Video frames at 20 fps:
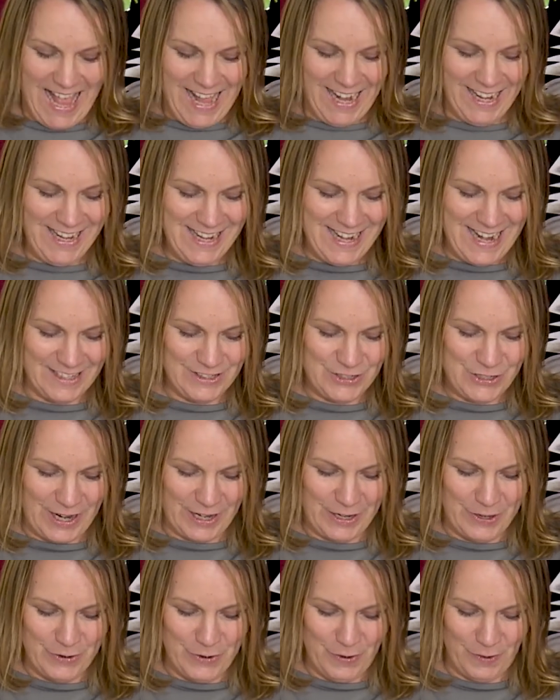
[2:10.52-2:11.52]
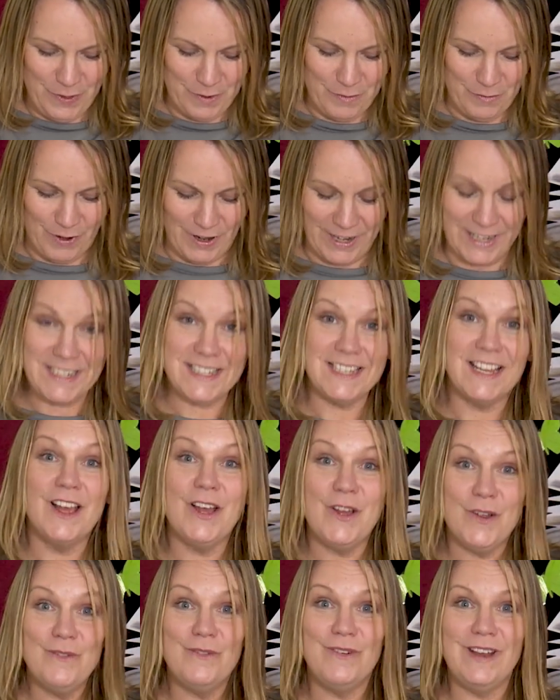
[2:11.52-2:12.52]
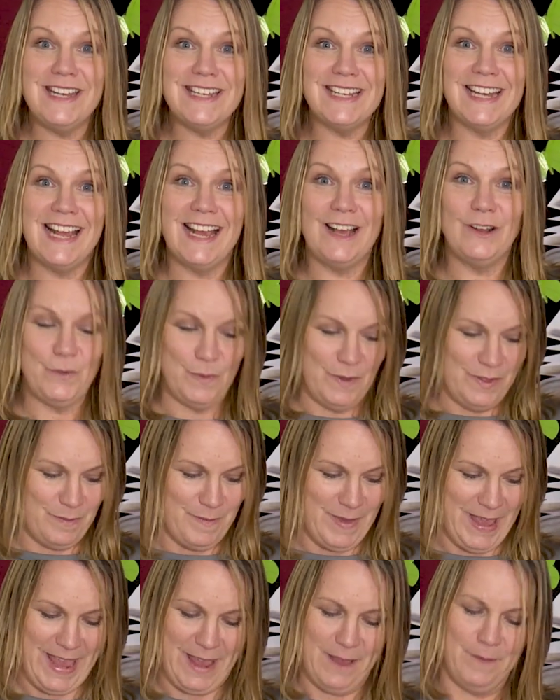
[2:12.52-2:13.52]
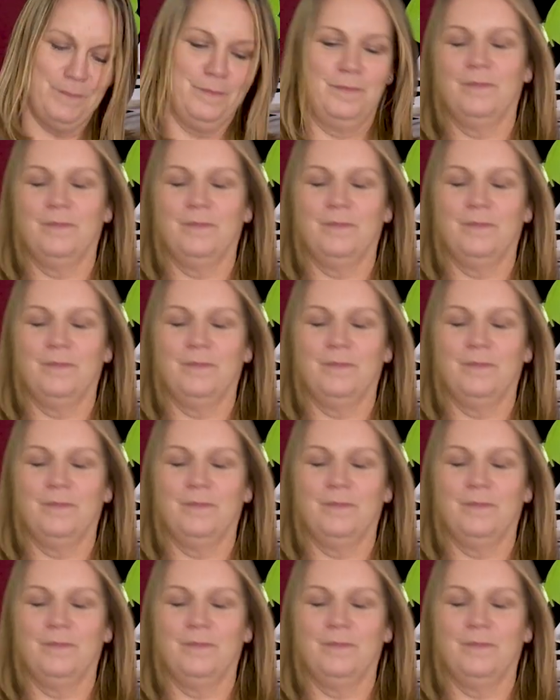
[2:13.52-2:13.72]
Let's check you got them right. Read aloud with me.